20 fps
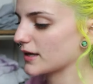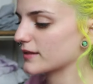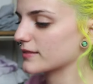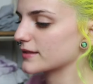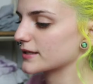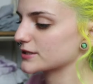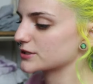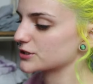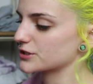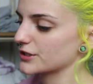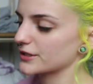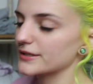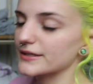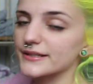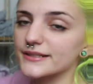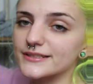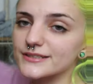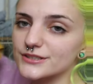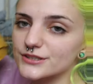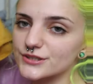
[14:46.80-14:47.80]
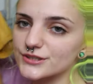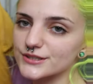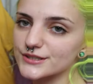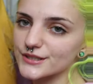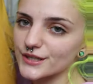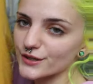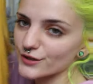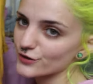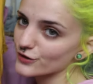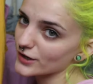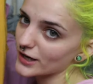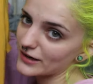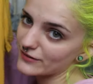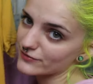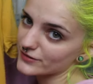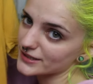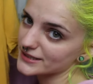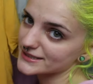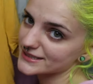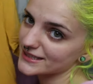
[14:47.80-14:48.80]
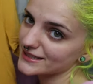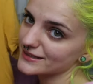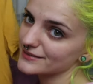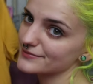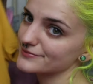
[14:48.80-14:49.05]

And this shirt is just another graphic tee.